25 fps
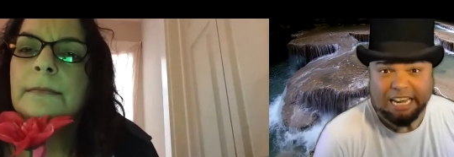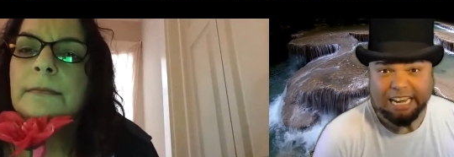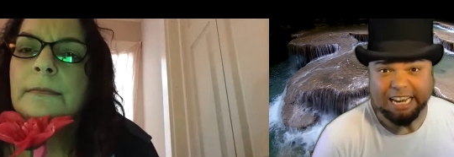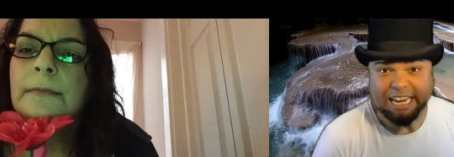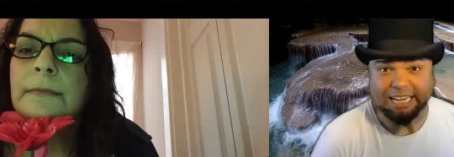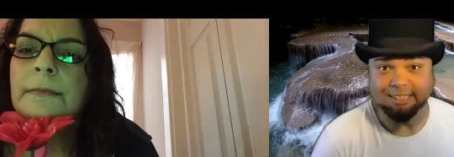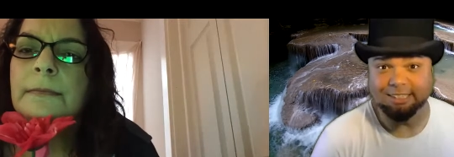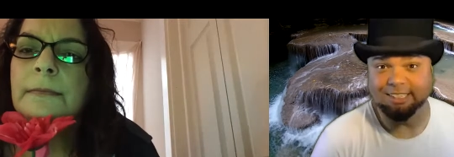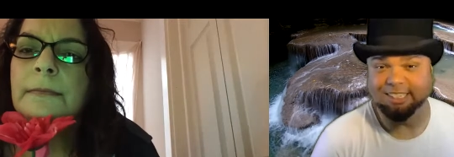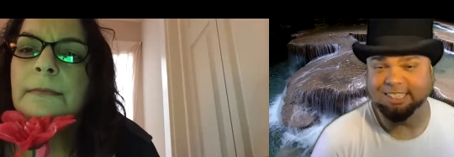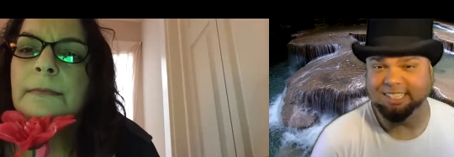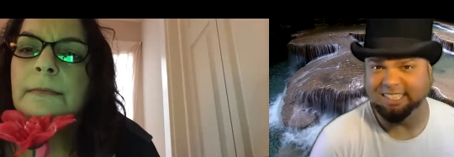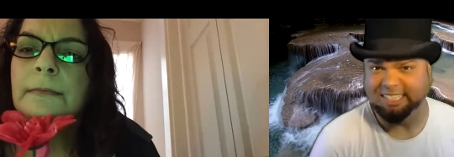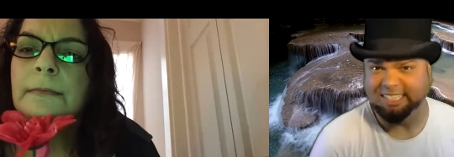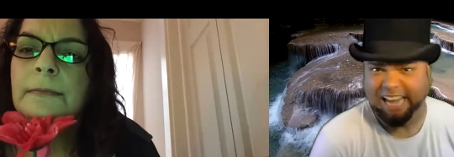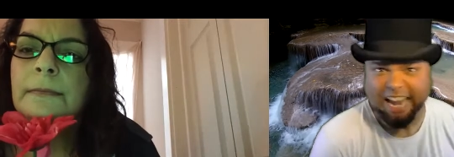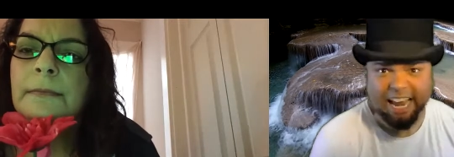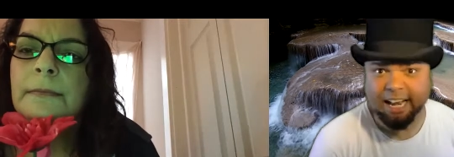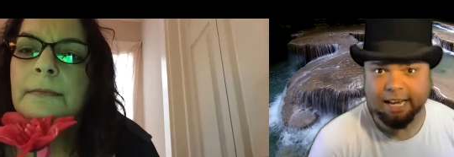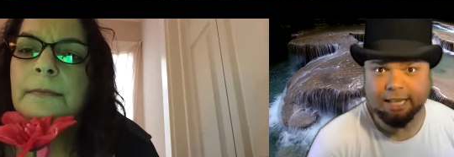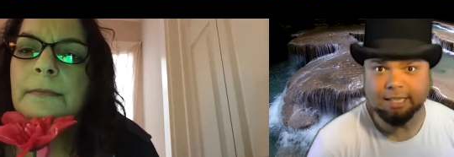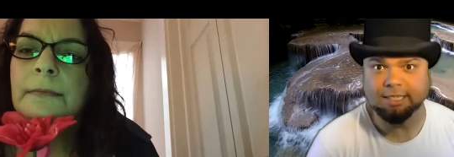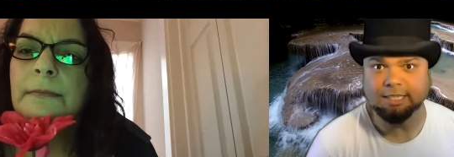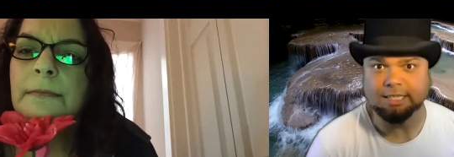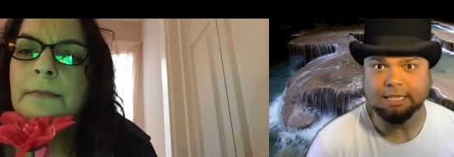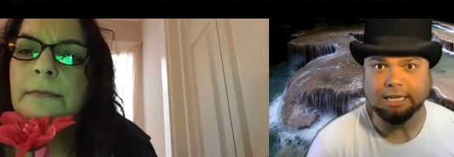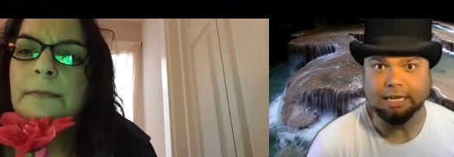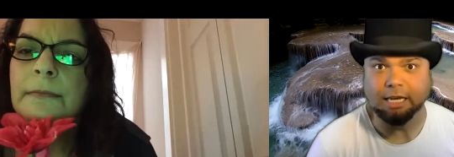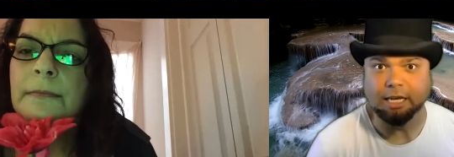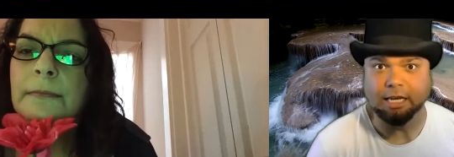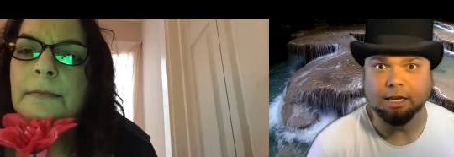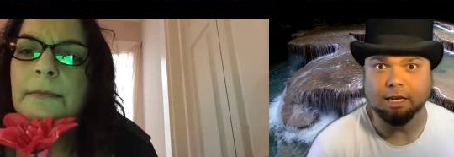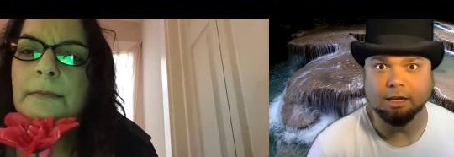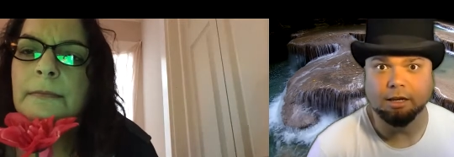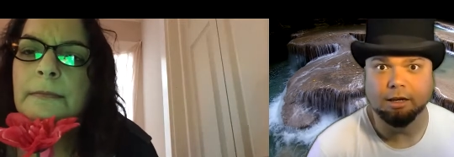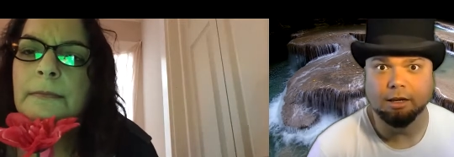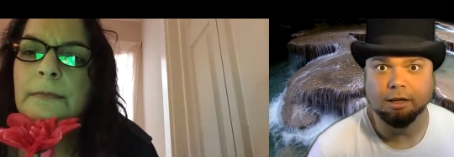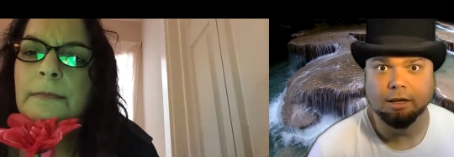Speaker 1: insanity.
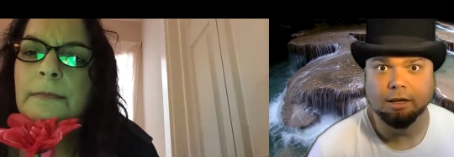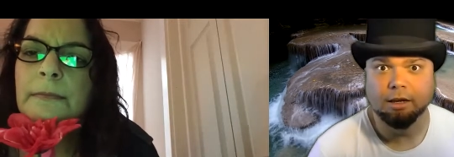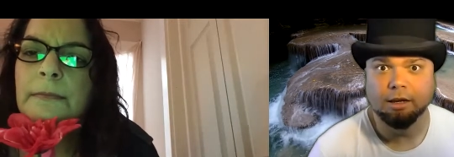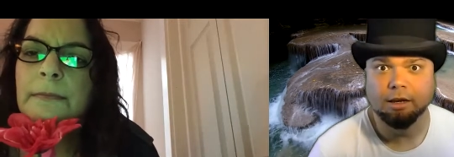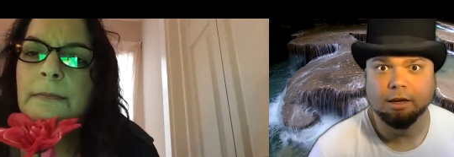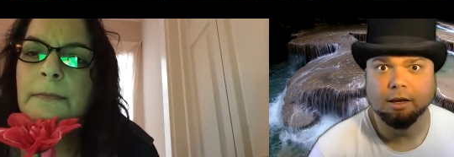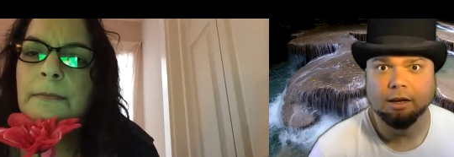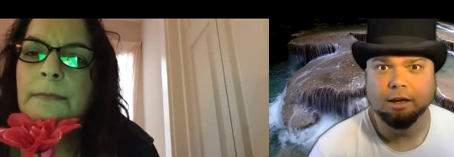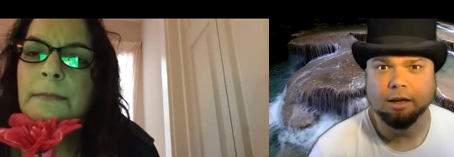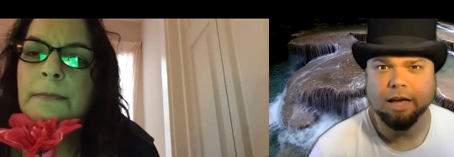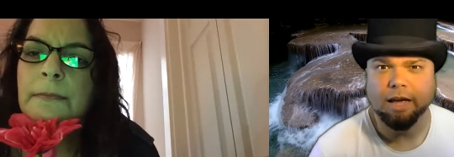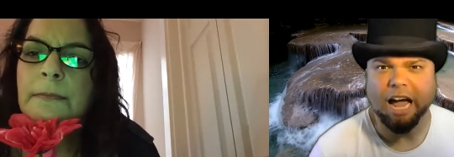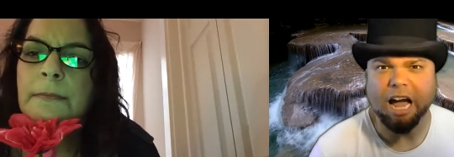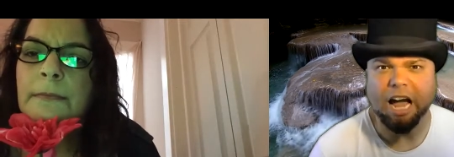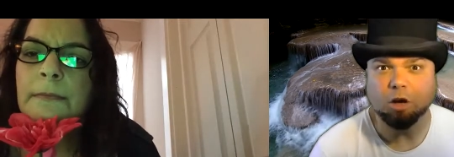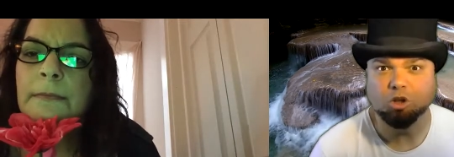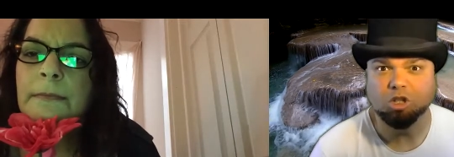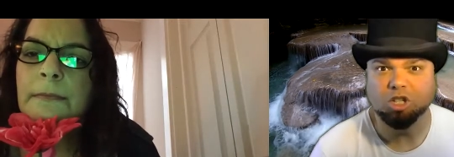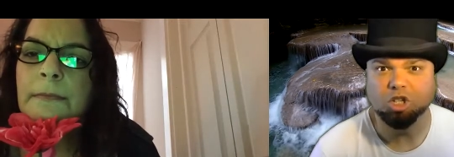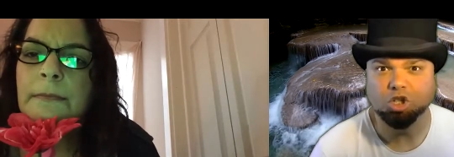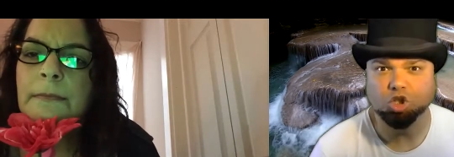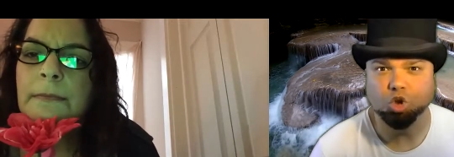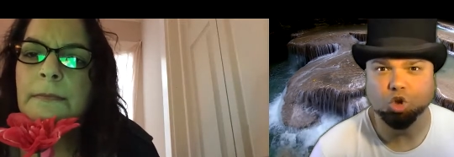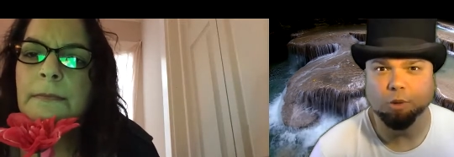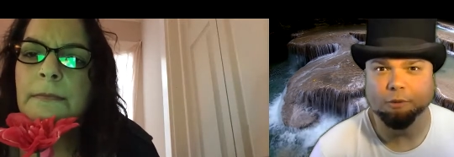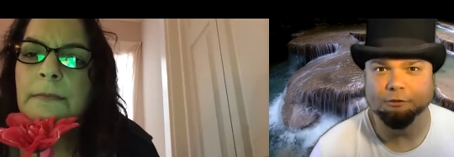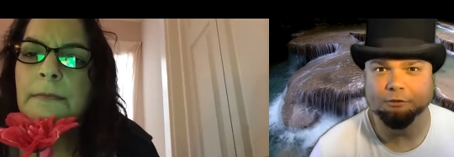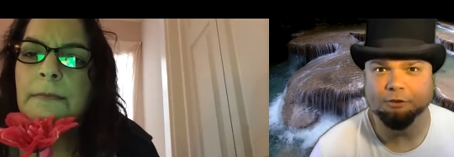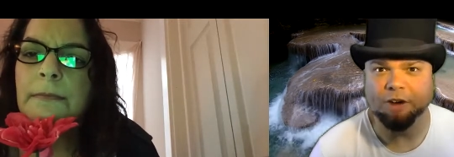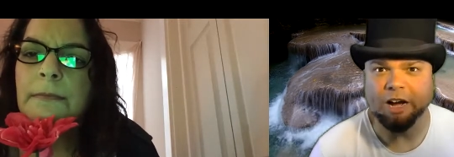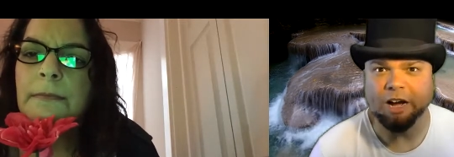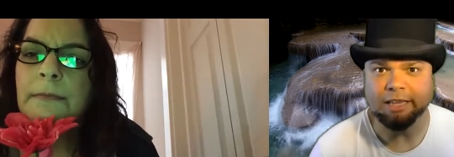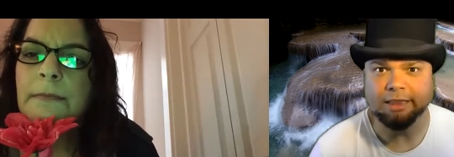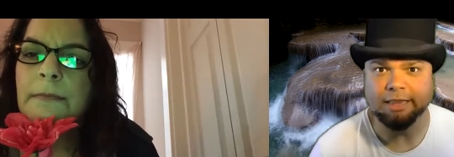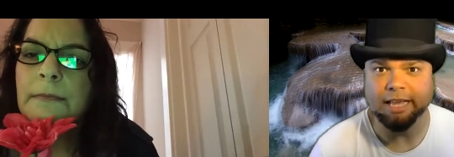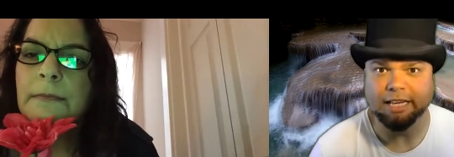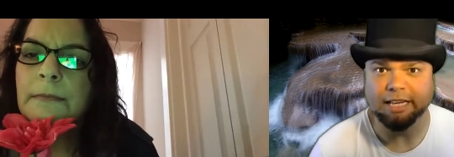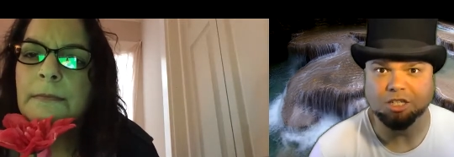How did you
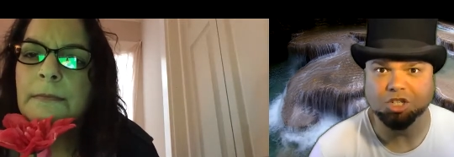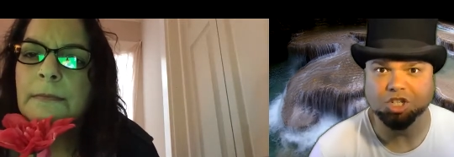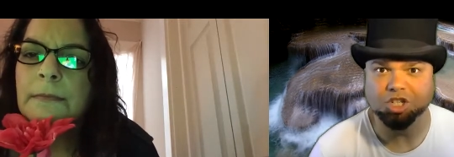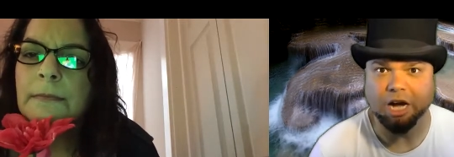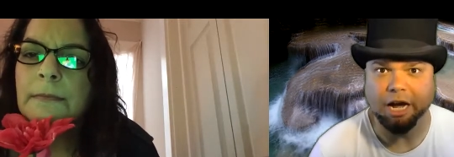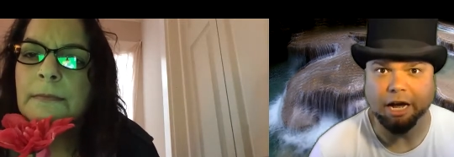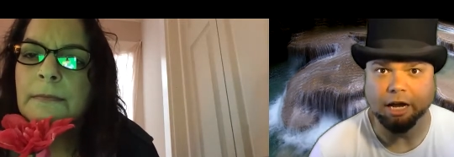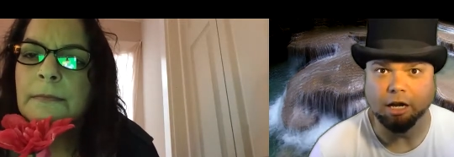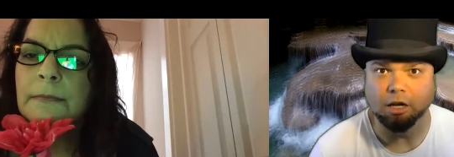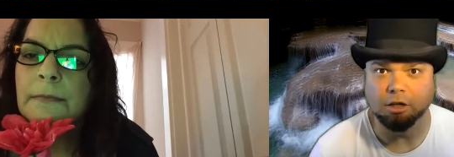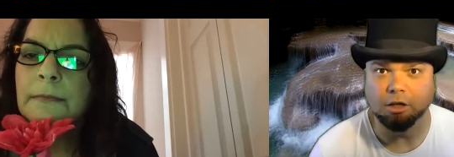find that, child?